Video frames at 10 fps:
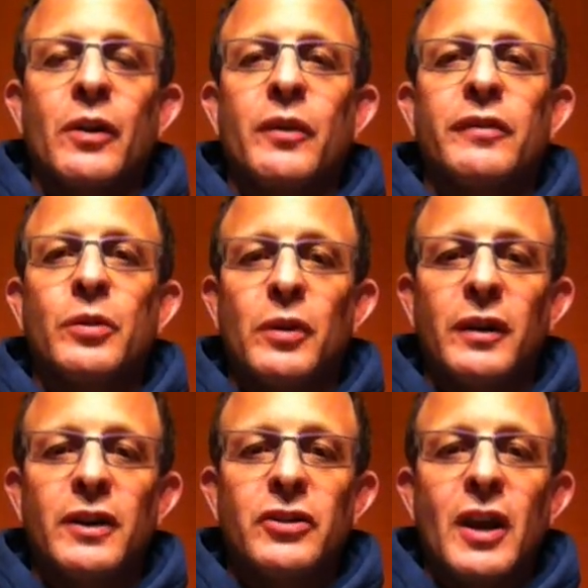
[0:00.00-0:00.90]
Under his
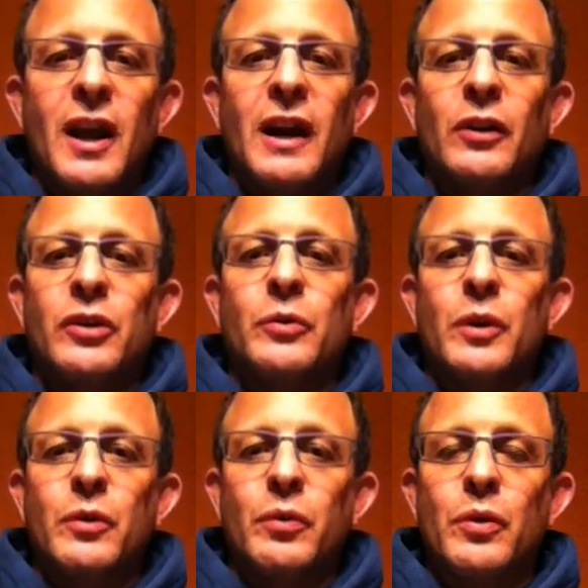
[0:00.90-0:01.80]
tutelage, I learned
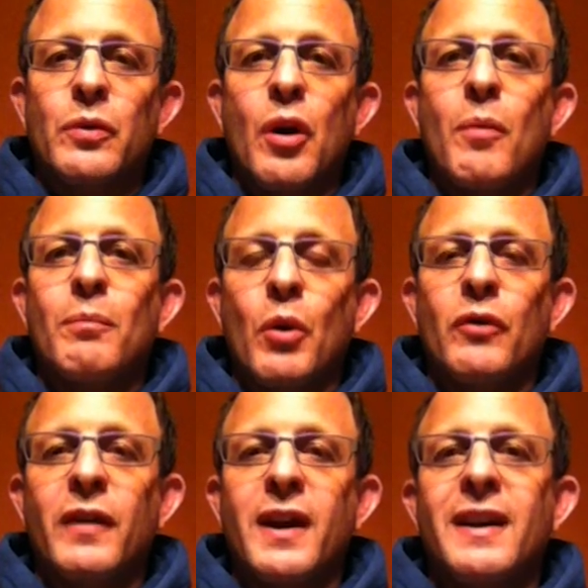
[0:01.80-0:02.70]
to recruit,
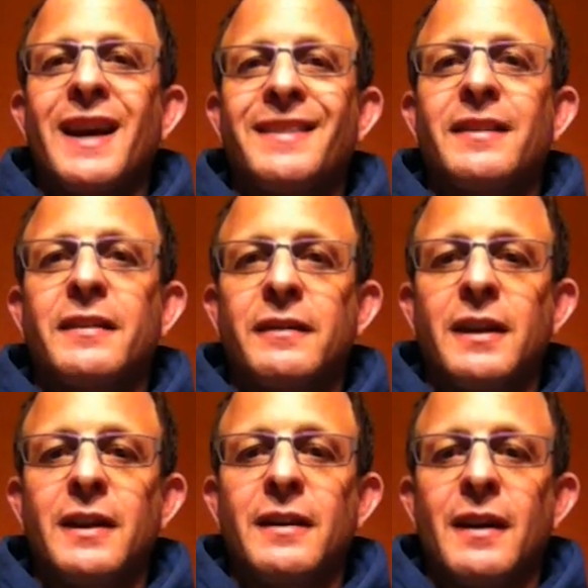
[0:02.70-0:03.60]
motivate, and
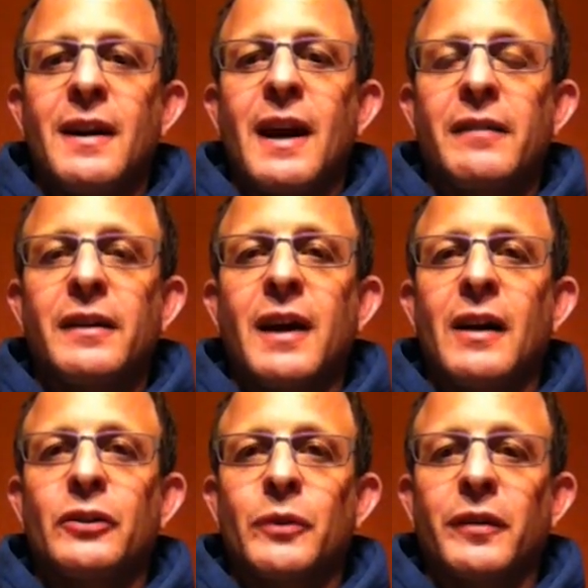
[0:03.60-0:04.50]
succeed as a
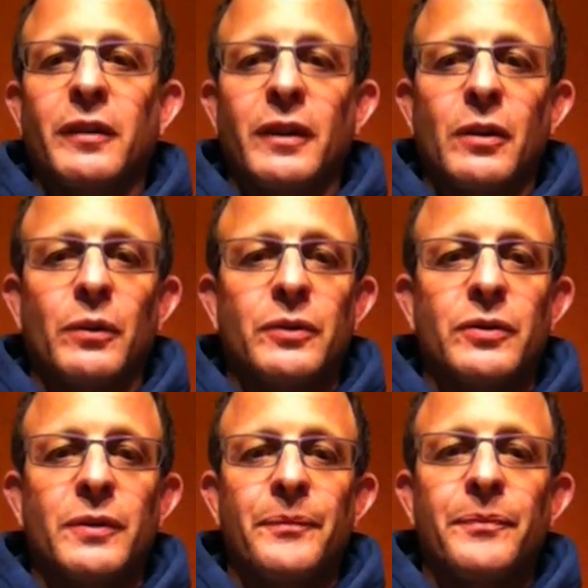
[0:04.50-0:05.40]
college wrestling
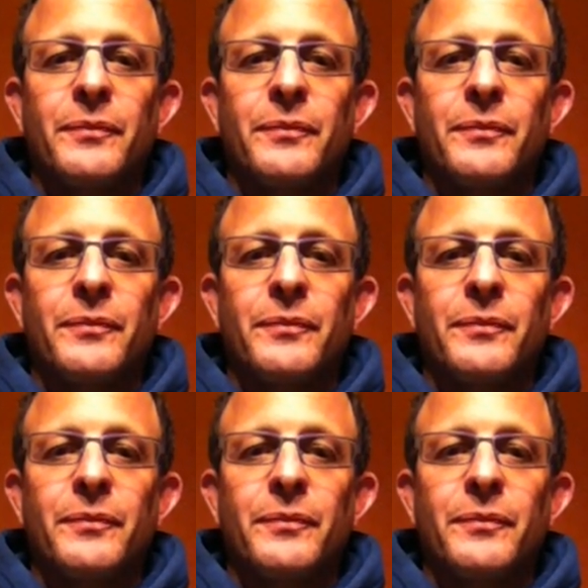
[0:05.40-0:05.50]
coach.